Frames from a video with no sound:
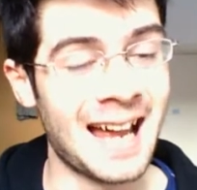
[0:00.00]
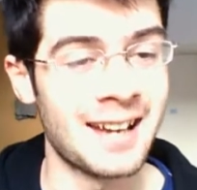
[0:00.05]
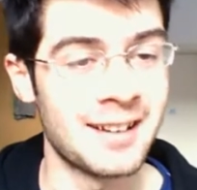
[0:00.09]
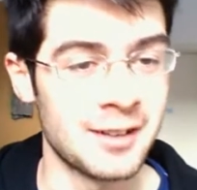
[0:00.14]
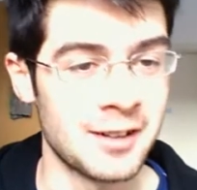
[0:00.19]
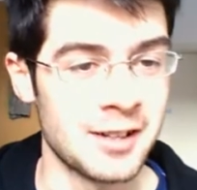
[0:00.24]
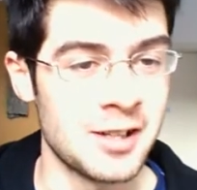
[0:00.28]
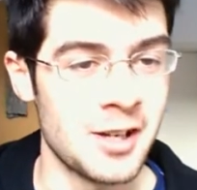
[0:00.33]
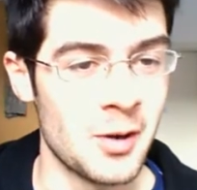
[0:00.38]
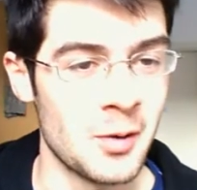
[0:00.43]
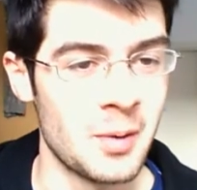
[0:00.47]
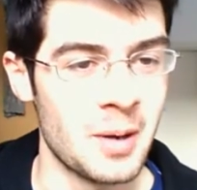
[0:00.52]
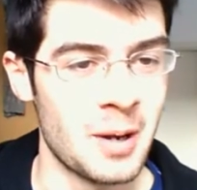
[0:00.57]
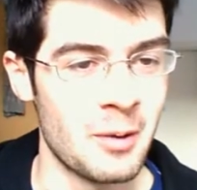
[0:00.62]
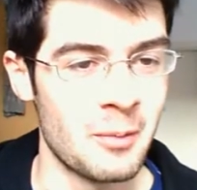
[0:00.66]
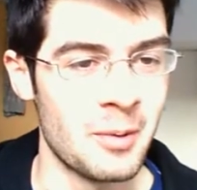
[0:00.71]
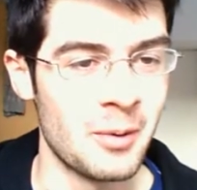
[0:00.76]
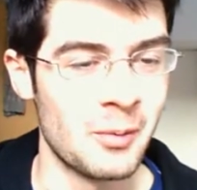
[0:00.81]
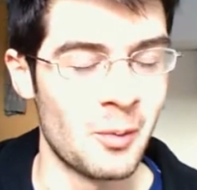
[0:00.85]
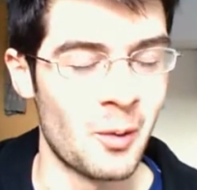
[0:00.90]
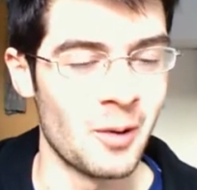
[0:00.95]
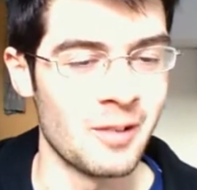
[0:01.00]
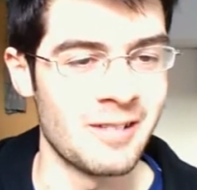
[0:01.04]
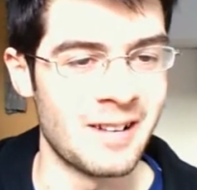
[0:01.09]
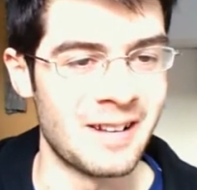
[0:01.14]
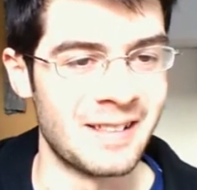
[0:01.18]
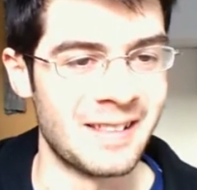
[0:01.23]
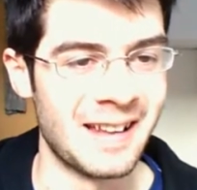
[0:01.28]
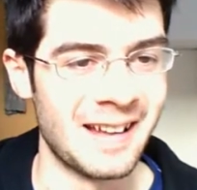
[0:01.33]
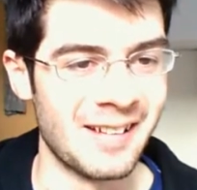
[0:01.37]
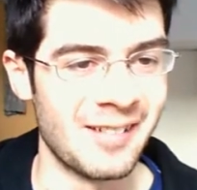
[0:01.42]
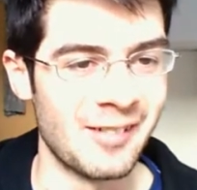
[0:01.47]
And I know he'll be
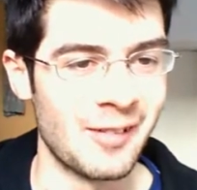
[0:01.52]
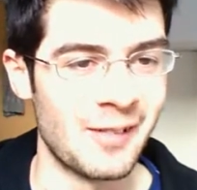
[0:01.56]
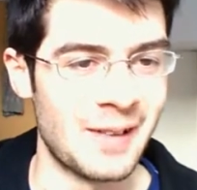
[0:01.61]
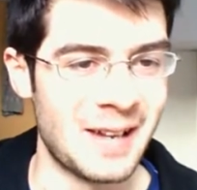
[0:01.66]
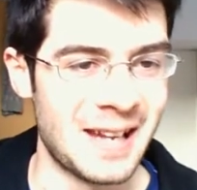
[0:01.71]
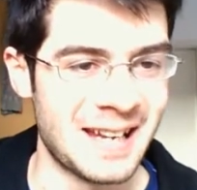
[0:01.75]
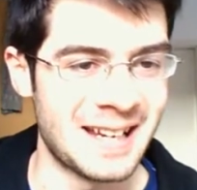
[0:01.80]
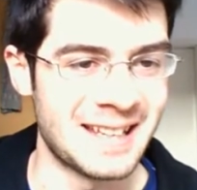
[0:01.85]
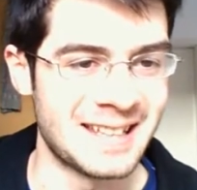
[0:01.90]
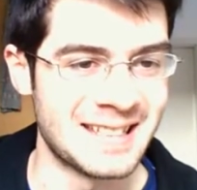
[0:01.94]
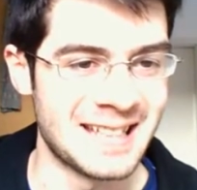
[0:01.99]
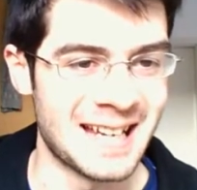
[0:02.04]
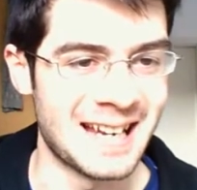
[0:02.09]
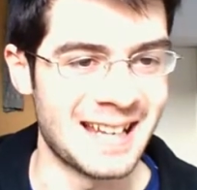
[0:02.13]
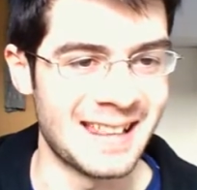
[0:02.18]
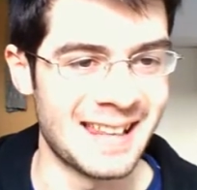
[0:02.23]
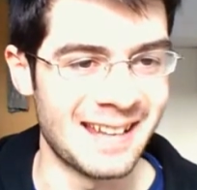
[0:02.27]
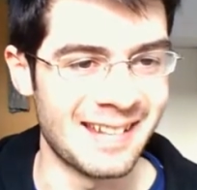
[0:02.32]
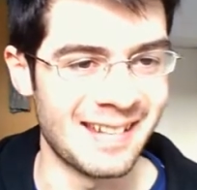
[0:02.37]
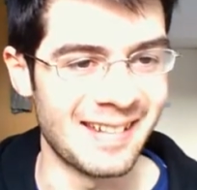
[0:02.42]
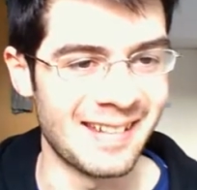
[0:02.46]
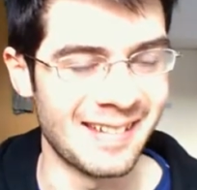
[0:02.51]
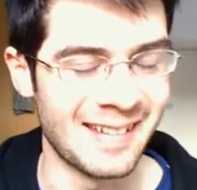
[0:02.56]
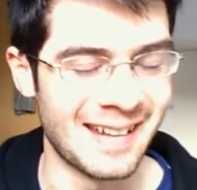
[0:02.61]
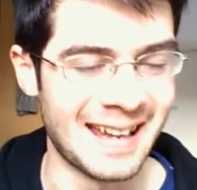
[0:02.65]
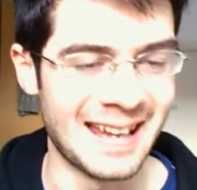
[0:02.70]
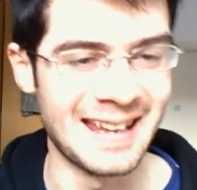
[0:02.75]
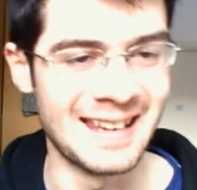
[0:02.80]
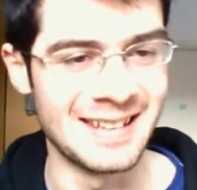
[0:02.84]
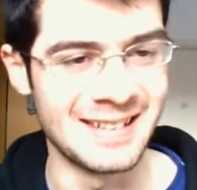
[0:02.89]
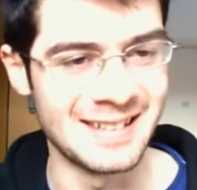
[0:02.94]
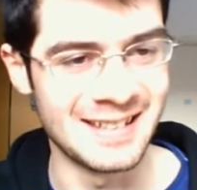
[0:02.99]
watching this, so he can take this as a
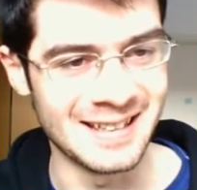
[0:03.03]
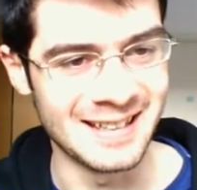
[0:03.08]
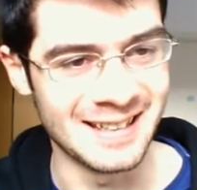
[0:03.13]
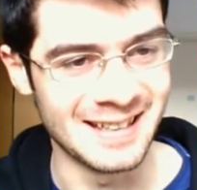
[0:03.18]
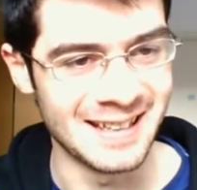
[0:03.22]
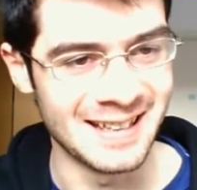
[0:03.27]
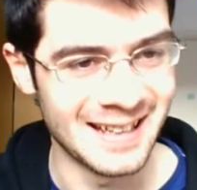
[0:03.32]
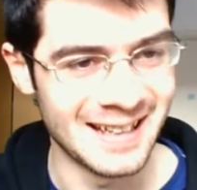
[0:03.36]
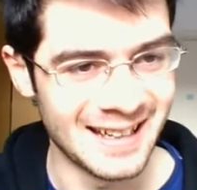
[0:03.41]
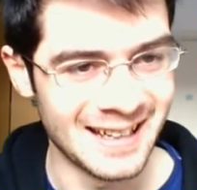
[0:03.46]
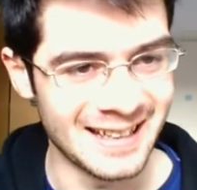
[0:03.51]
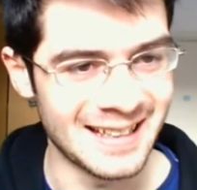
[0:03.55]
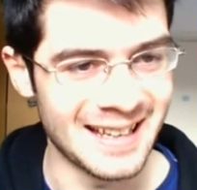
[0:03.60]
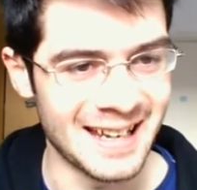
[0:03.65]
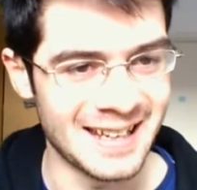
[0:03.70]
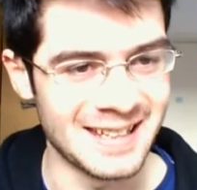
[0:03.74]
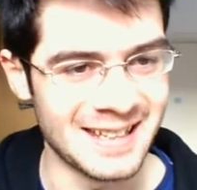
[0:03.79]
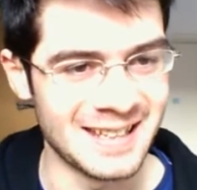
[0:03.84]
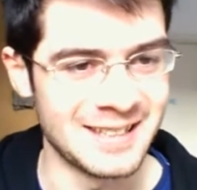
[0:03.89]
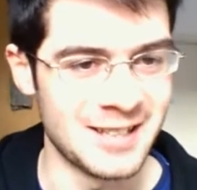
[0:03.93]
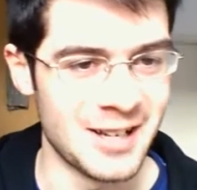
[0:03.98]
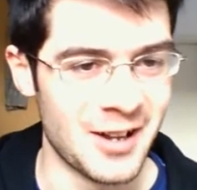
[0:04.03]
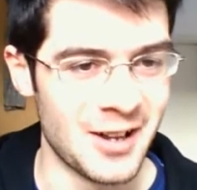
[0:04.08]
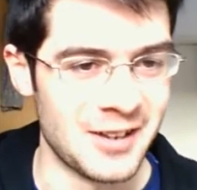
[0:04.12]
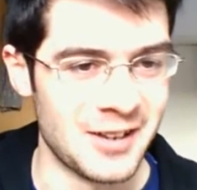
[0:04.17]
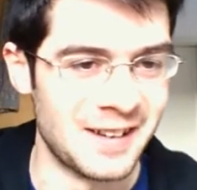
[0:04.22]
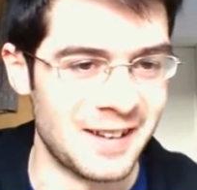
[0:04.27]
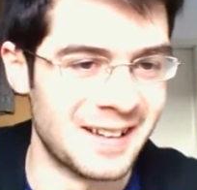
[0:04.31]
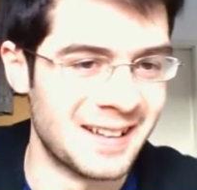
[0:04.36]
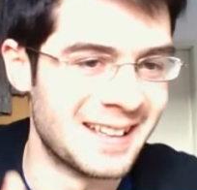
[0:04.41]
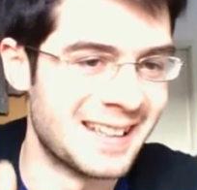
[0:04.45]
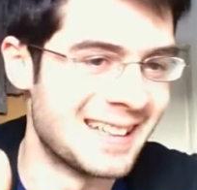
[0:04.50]
hint to get it
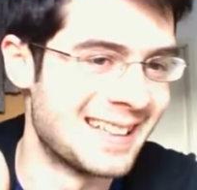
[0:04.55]
done.